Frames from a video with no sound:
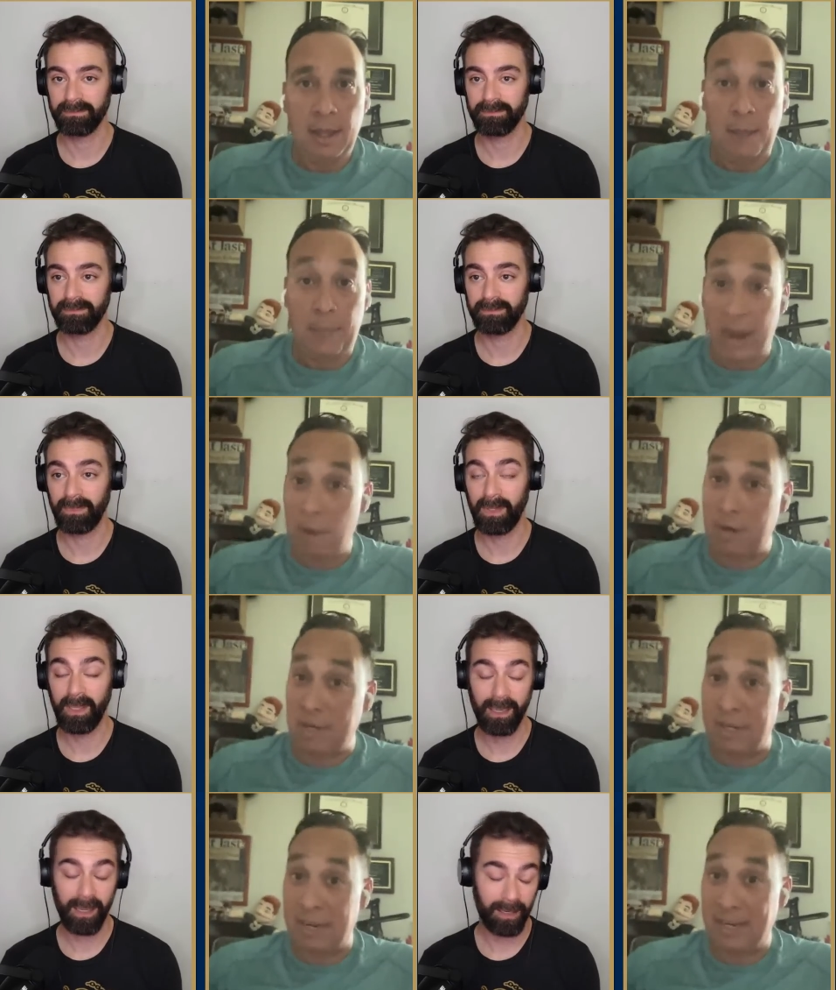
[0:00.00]

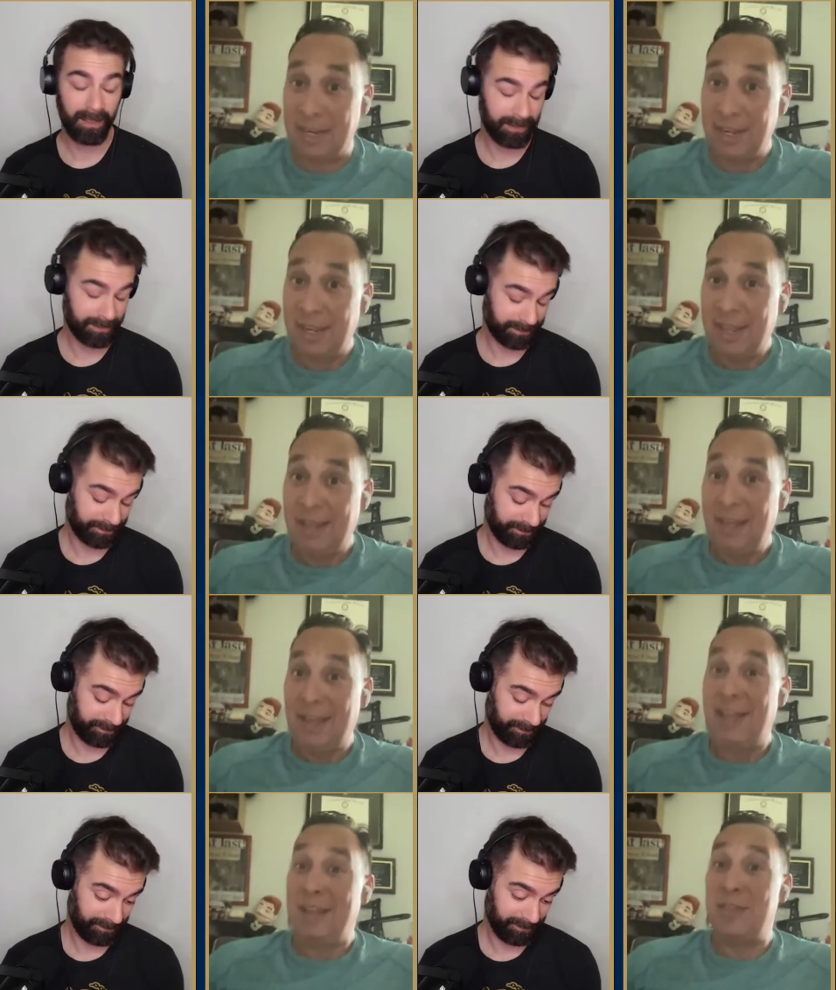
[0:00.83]
Speaker 1: Apparently,
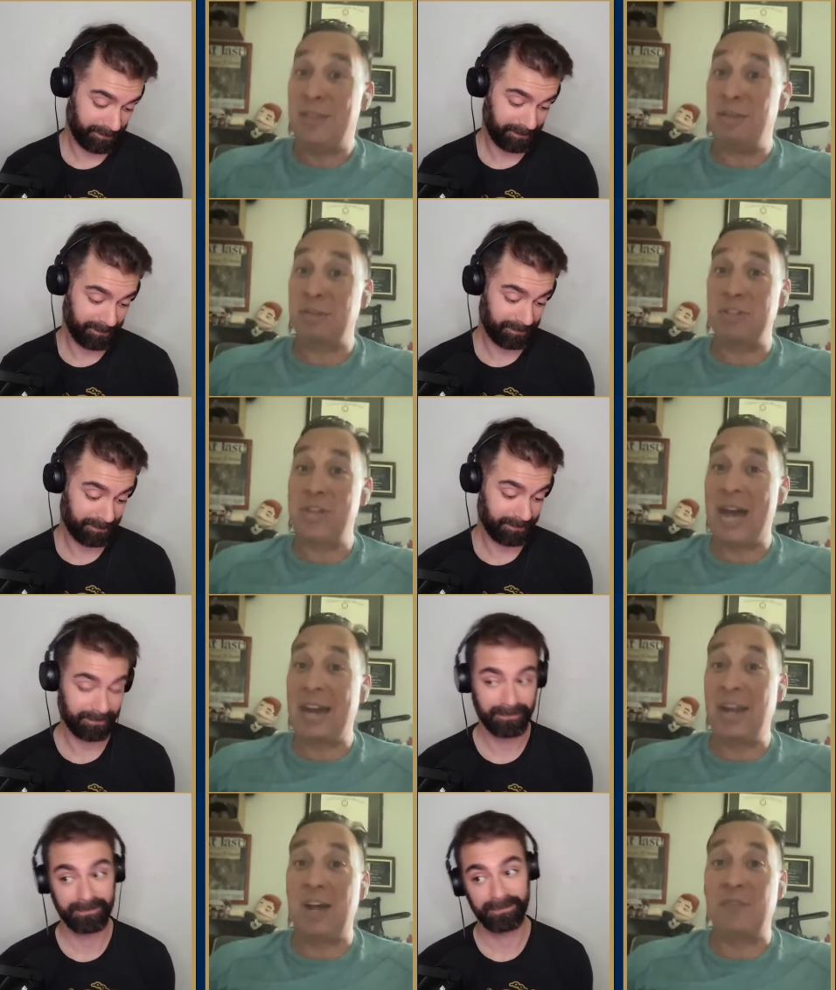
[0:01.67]
there's
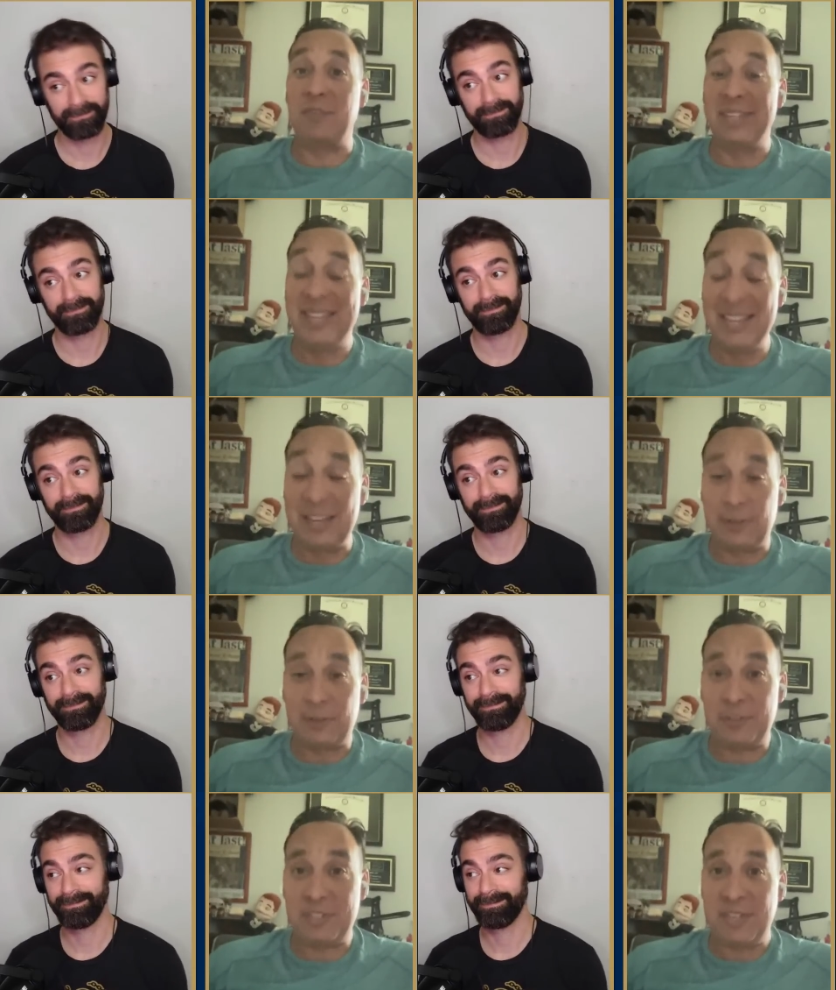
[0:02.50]
not enough
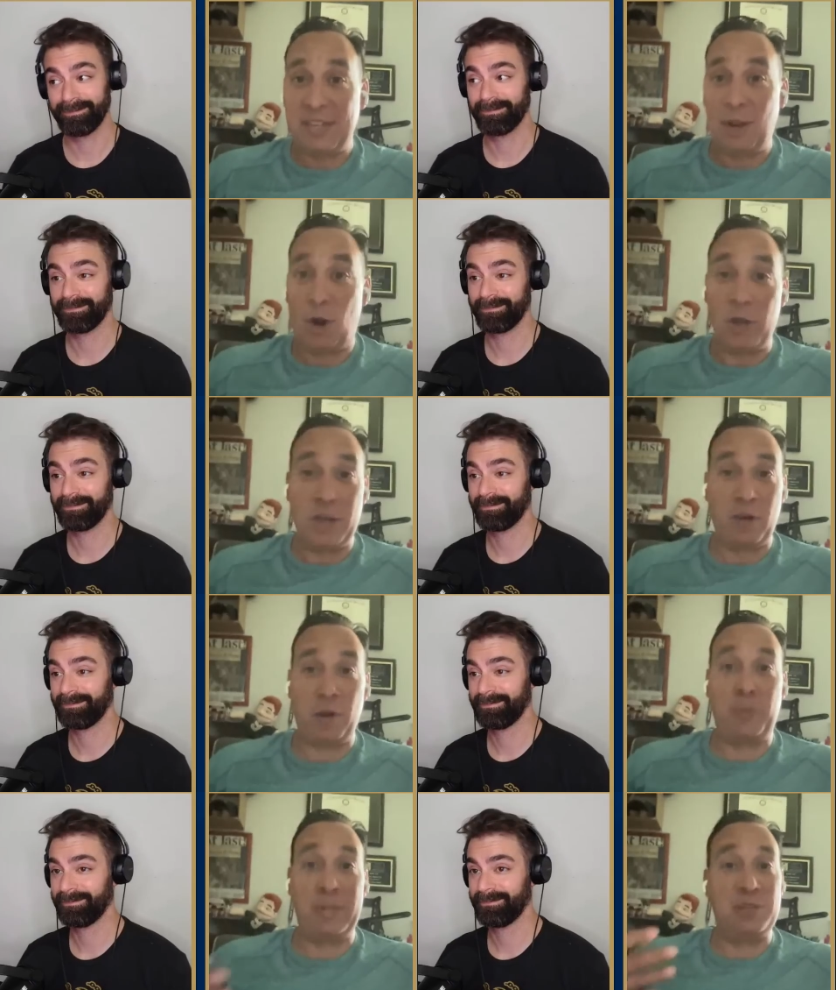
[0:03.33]
lift on your
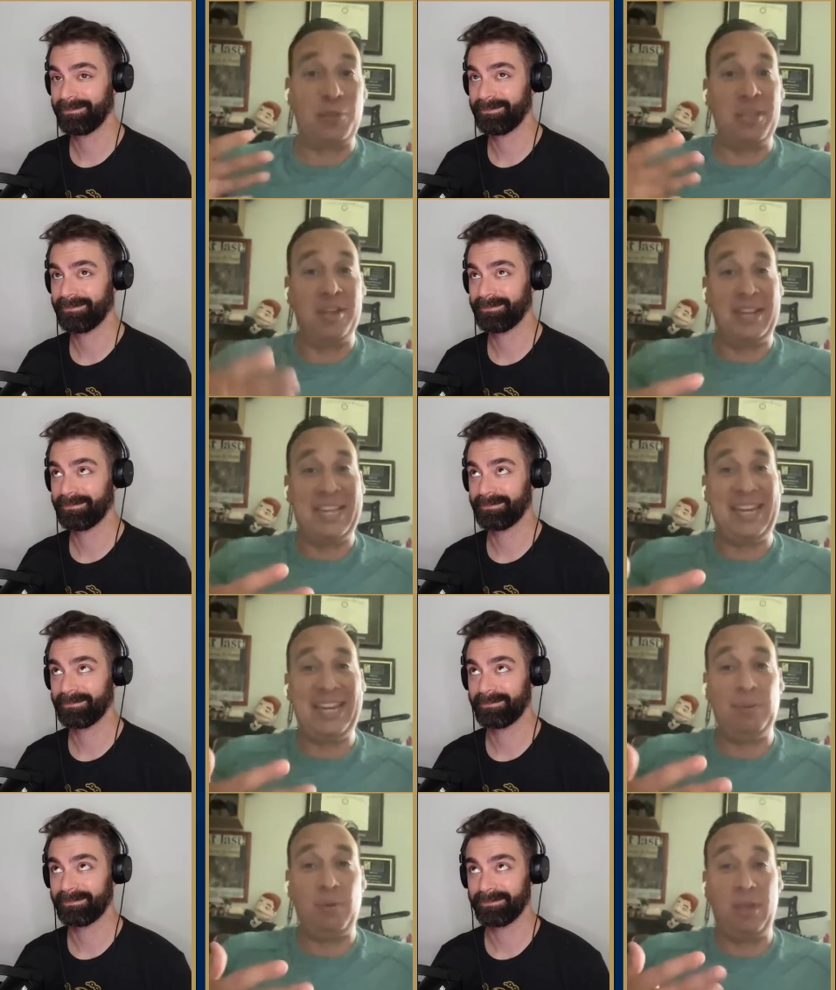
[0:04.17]
airplanes when the
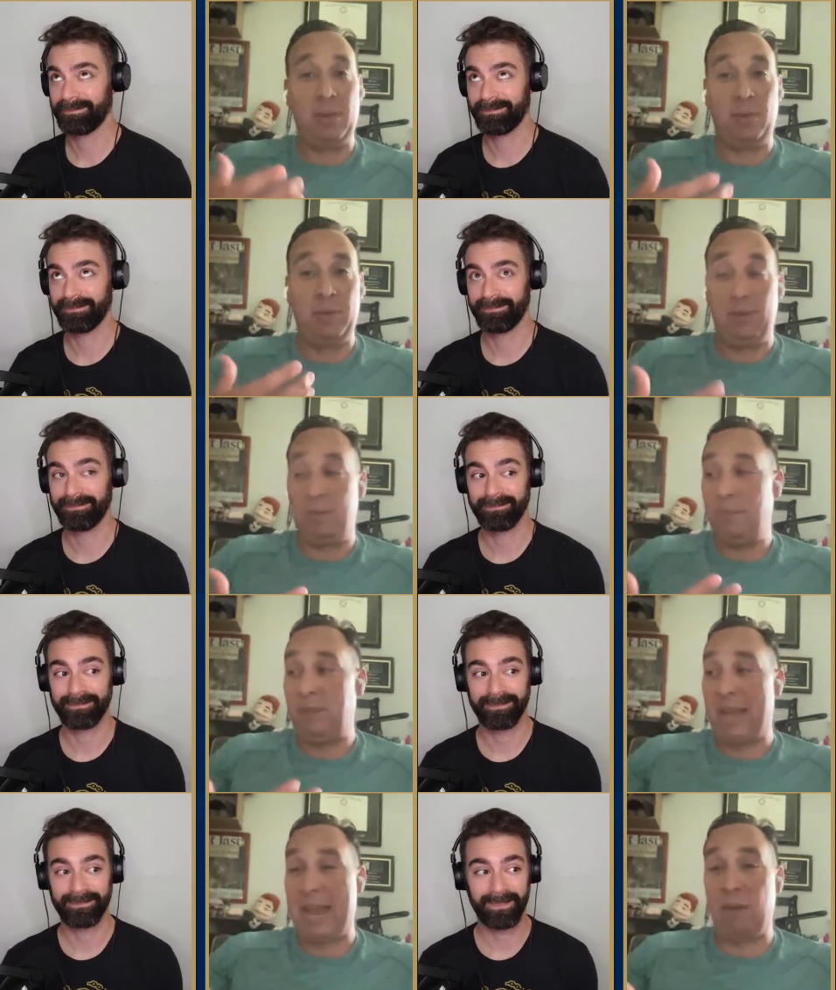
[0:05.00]
heat, when the when the,
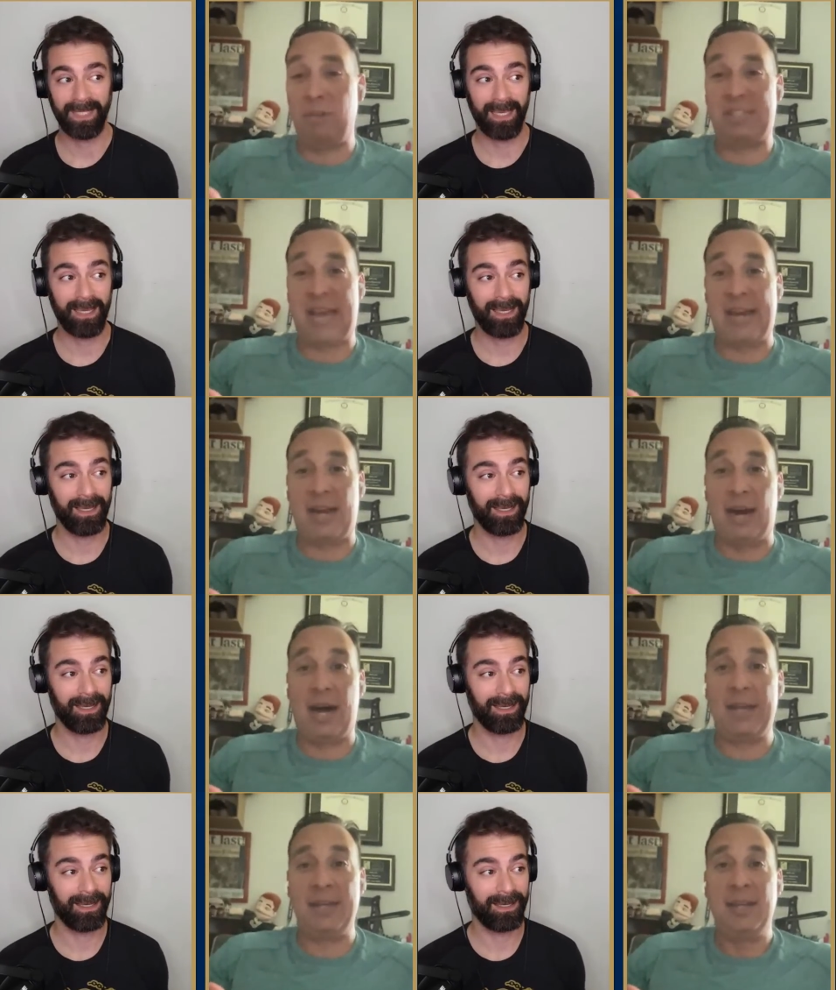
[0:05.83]
the air is that
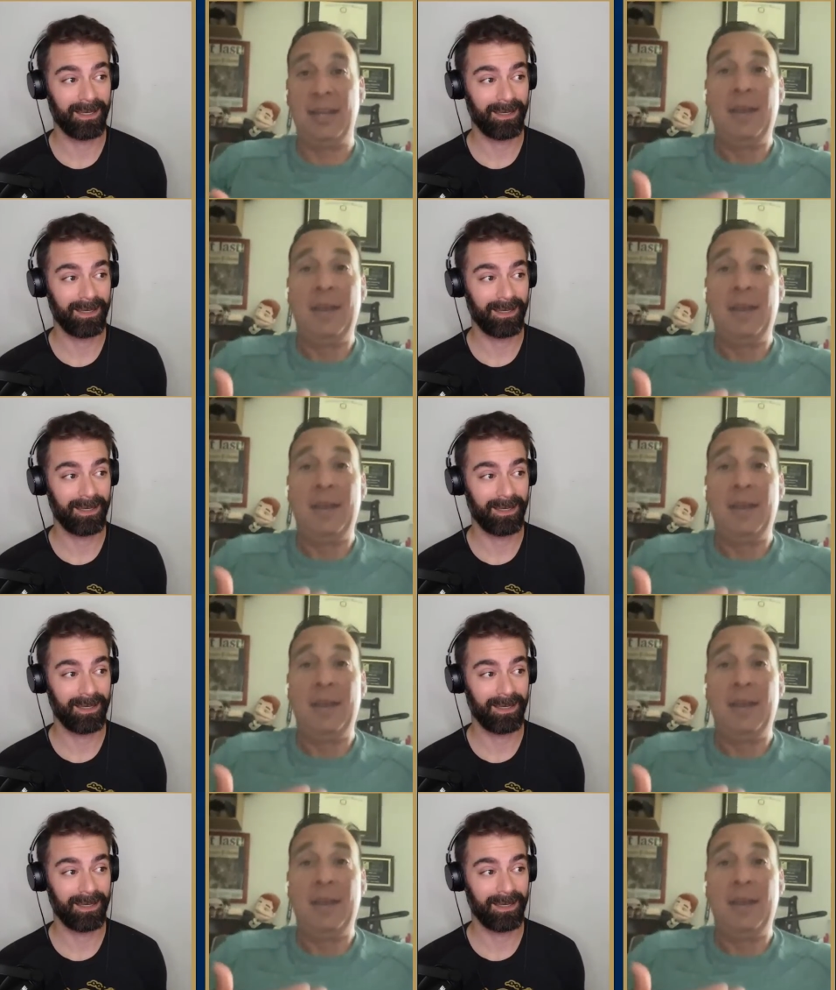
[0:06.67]
hot.